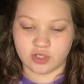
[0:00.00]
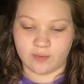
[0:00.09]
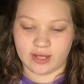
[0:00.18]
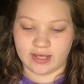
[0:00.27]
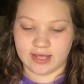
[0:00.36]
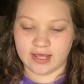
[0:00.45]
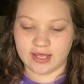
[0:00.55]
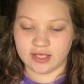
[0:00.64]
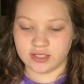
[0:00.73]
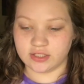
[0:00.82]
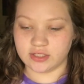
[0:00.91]
on my
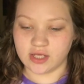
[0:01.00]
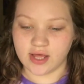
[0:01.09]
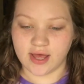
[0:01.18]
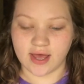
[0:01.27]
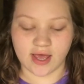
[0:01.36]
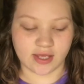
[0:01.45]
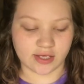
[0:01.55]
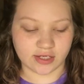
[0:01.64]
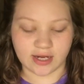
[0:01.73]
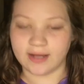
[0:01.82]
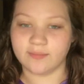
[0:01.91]
hand,
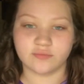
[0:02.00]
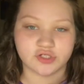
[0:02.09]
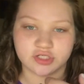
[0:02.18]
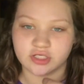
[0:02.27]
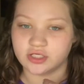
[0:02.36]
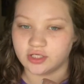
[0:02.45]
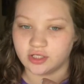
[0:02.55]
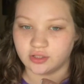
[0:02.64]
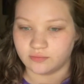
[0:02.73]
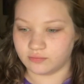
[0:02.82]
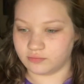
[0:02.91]
and I'm just going to
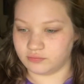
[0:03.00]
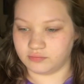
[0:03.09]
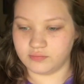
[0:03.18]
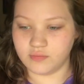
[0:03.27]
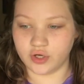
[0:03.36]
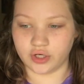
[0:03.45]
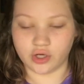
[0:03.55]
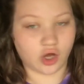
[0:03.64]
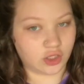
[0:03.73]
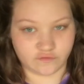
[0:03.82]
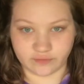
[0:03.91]
put it
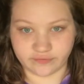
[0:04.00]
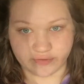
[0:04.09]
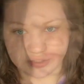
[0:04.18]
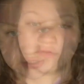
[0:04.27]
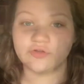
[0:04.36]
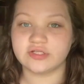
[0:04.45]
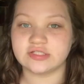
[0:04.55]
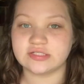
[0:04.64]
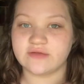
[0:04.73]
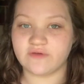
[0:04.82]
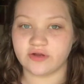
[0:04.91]
all over my face. Even though this
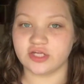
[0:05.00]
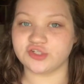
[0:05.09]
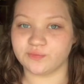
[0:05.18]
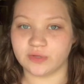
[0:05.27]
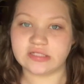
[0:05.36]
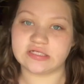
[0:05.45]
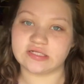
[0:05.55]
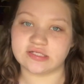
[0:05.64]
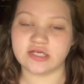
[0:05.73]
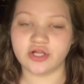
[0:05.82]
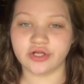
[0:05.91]
is a foundation plus
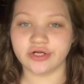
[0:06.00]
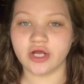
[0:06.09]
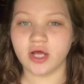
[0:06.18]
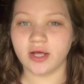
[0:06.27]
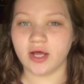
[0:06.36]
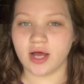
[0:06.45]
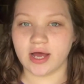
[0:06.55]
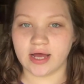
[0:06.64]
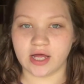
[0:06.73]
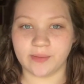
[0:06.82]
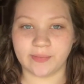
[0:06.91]
concealer,
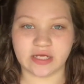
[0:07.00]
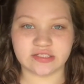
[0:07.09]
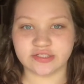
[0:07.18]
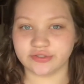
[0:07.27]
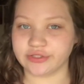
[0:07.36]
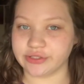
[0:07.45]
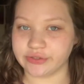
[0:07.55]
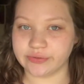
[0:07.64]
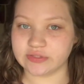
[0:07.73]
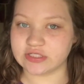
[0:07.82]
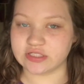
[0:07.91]
I still
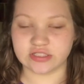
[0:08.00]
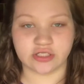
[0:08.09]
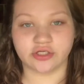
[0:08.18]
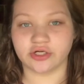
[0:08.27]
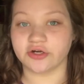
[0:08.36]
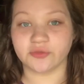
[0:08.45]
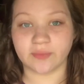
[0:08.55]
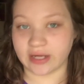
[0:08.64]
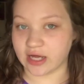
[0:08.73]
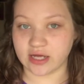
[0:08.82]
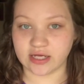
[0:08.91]
use concealer under my
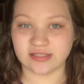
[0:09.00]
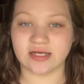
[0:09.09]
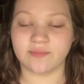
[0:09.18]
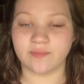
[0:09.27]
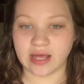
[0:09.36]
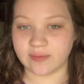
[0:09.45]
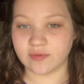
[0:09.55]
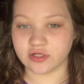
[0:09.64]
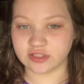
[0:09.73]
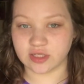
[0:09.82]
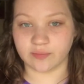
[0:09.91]
eyes and maybe
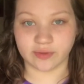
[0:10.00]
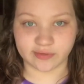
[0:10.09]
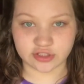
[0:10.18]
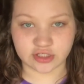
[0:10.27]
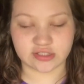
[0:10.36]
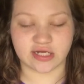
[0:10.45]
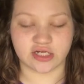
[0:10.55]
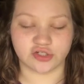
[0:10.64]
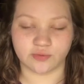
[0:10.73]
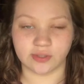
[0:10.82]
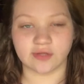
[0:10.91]
on some blemishes that I
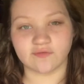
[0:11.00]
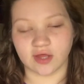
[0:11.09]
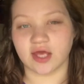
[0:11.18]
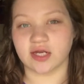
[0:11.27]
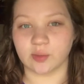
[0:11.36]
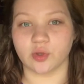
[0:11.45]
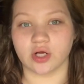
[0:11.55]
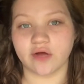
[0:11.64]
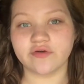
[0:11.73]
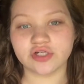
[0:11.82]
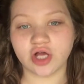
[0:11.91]
just really feel like I need more
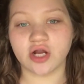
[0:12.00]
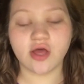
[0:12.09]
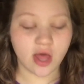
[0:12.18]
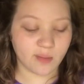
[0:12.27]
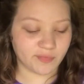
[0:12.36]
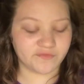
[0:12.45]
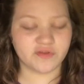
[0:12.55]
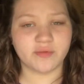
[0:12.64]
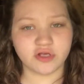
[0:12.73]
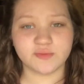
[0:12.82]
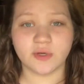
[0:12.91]
coverage on, but for the
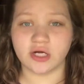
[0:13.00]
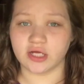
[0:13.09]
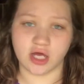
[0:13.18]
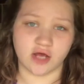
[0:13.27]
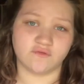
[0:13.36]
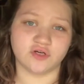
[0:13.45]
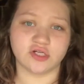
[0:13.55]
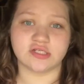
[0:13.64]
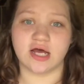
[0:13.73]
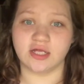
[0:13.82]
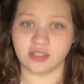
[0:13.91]
most part it
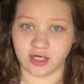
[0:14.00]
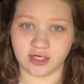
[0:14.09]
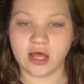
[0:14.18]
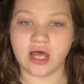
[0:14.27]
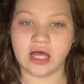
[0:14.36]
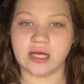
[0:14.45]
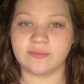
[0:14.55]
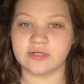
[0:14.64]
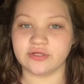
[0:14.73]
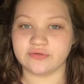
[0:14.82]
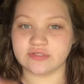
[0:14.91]
covers a lot. I'm
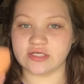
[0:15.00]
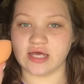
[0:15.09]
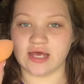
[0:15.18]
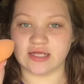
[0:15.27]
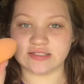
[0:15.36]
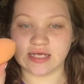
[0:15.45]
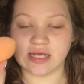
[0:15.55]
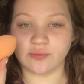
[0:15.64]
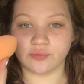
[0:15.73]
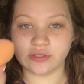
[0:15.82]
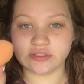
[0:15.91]
going to be using a
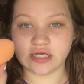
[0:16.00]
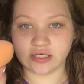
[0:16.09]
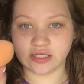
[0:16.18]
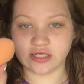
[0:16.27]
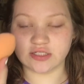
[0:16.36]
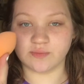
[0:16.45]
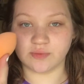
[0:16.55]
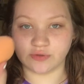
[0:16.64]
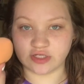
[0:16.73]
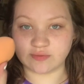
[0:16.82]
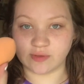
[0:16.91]
damp Real Techniques
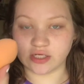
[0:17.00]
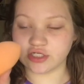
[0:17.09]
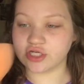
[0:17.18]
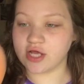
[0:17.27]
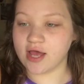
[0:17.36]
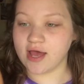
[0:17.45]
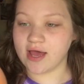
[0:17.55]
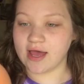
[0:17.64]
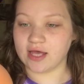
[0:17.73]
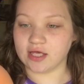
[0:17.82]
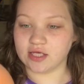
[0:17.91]
beauty sponge,
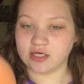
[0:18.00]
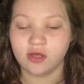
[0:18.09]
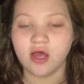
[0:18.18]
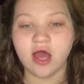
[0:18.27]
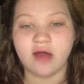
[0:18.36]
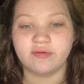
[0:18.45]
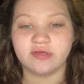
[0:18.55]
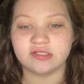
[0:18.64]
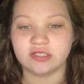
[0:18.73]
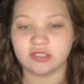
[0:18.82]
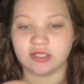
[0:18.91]
and I'm going to
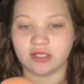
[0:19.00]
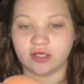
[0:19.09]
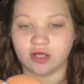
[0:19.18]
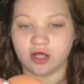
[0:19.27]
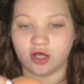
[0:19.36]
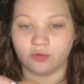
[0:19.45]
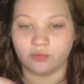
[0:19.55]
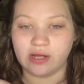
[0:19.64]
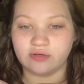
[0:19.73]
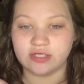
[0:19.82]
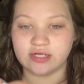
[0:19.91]
be using the
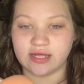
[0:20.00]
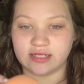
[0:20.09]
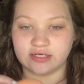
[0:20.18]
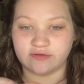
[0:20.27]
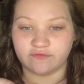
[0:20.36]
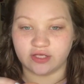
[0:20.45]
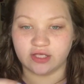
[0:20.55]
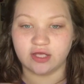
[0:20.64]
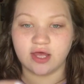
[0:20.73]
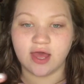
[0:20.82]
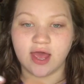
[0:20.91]
rounded end of it,
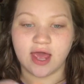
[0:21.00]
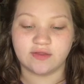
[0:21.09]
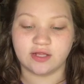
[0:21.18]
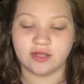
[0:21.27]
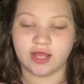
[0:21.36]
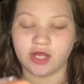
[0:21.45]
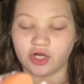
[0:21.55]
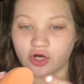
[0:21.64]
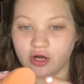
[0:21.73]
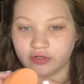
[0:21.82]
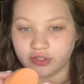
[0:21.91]
and then
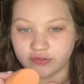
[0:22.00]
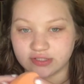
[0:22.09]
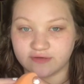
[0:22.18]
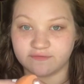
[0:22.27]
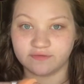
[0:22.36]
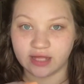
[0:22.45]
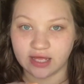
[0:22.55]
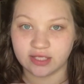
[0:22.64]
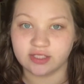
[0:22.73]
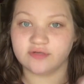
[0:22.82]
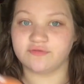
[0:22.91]
later I'll use the flat
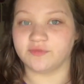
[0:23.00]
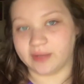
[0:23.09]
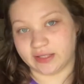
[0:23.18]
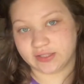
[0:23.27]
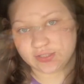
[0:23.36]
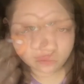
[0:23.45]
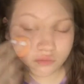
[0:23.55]
end for baking.